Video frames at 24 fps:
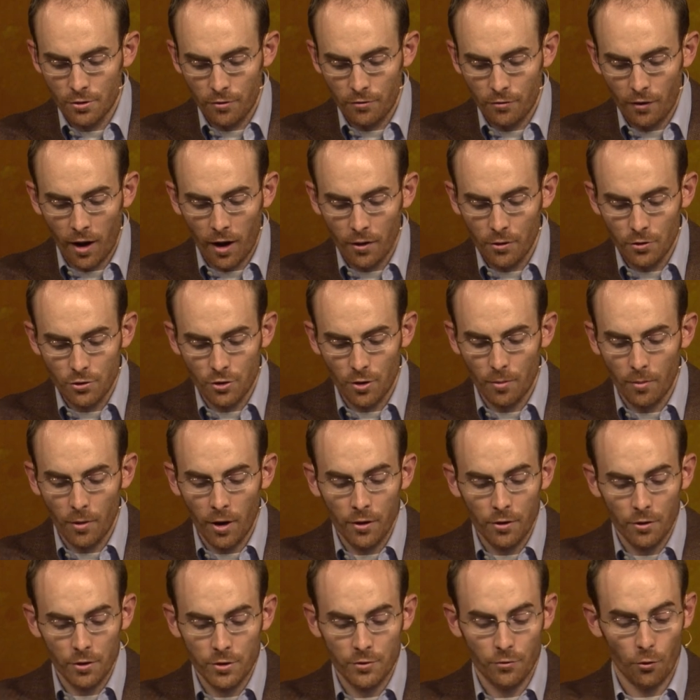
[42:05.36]
or fathers or
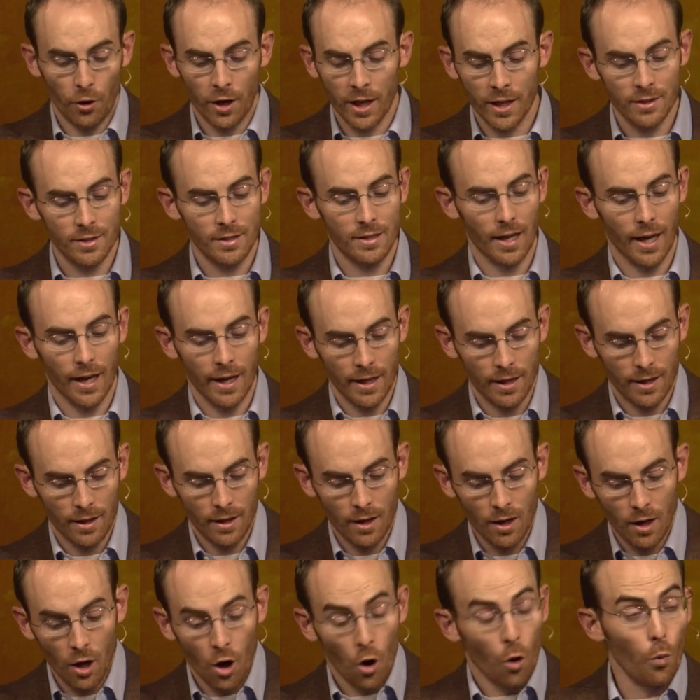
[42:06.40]
mothers for his sake
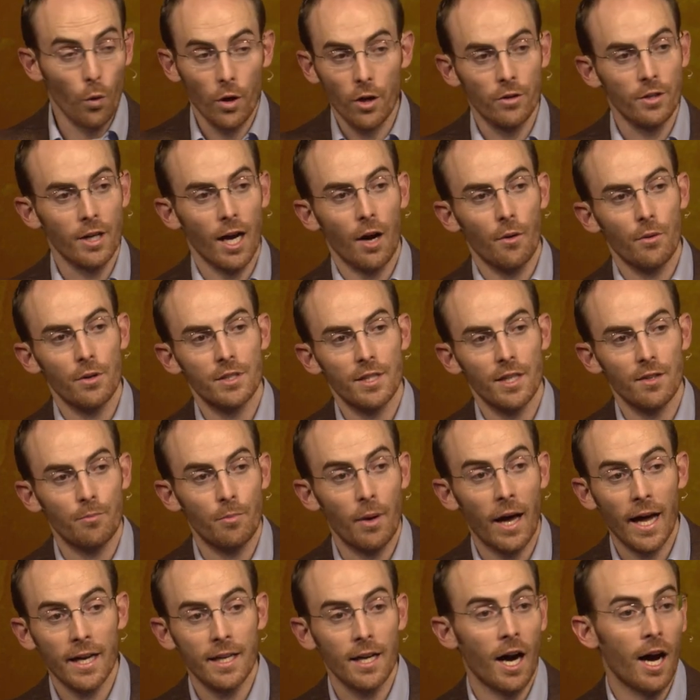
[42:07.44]
will not receive
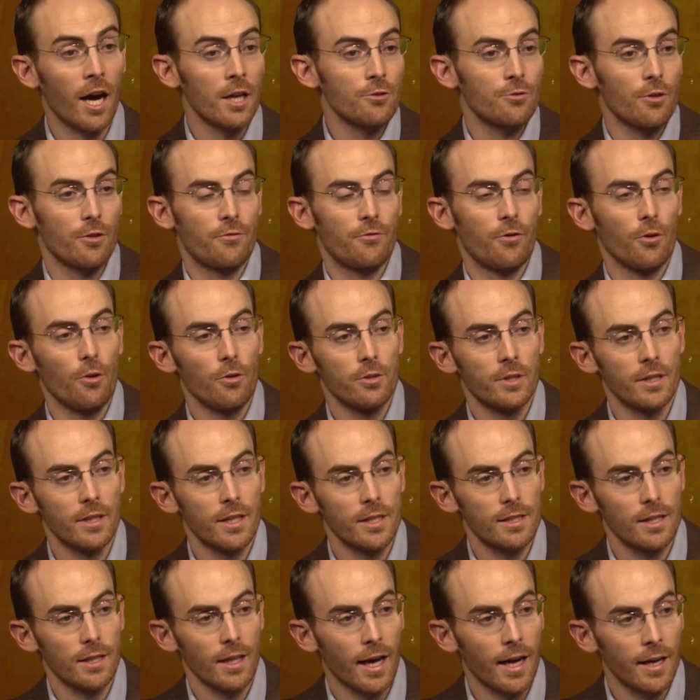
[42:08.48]
back a hundredfold in
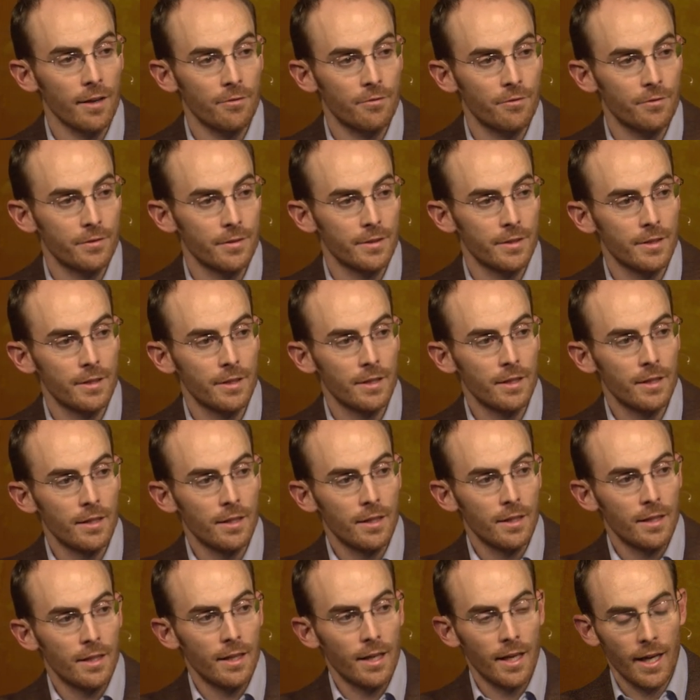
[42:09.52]
this life
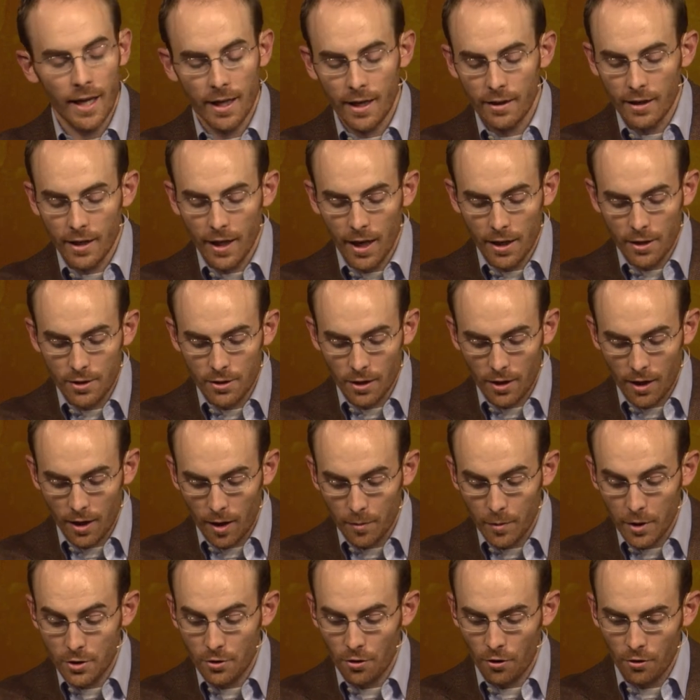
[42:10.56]
and in the age to
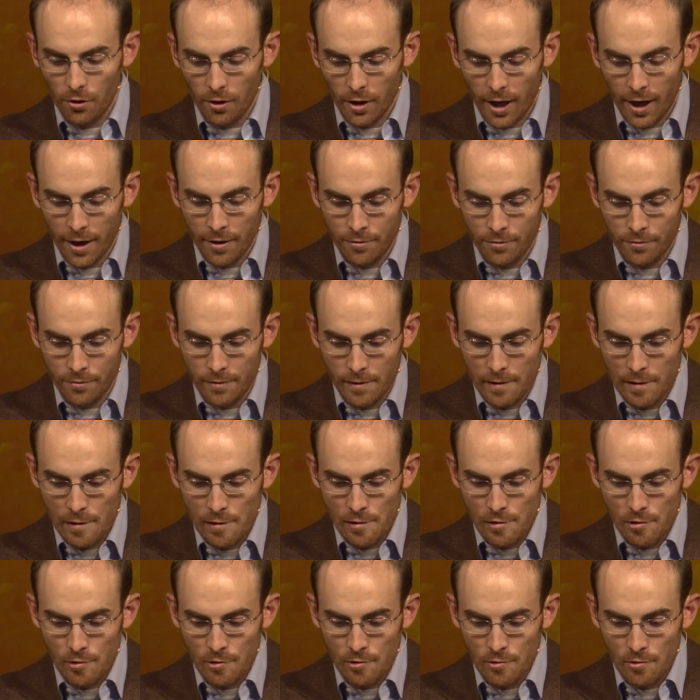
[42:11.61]
come eternal life.
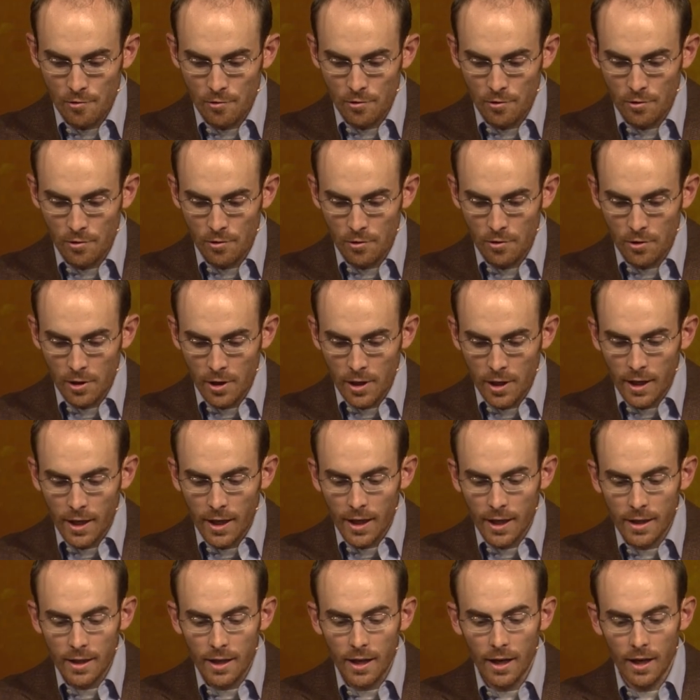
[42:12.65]

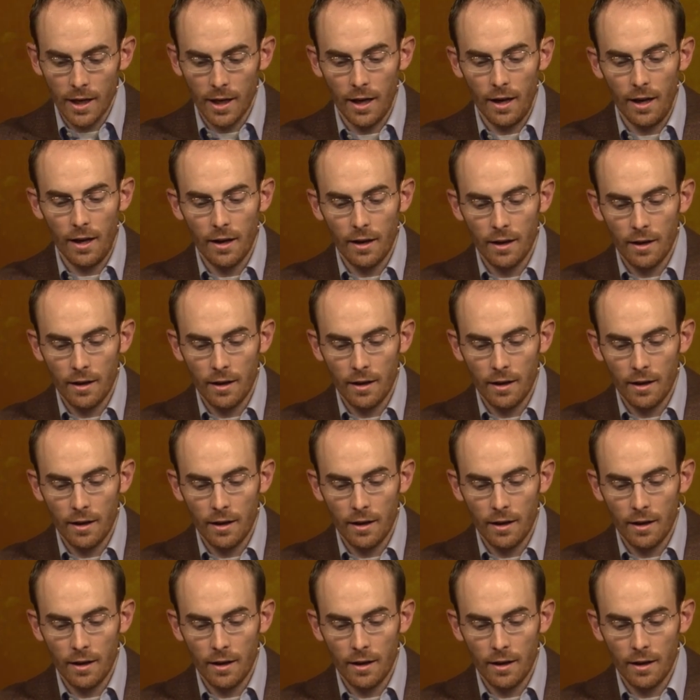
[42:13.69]
Indeed,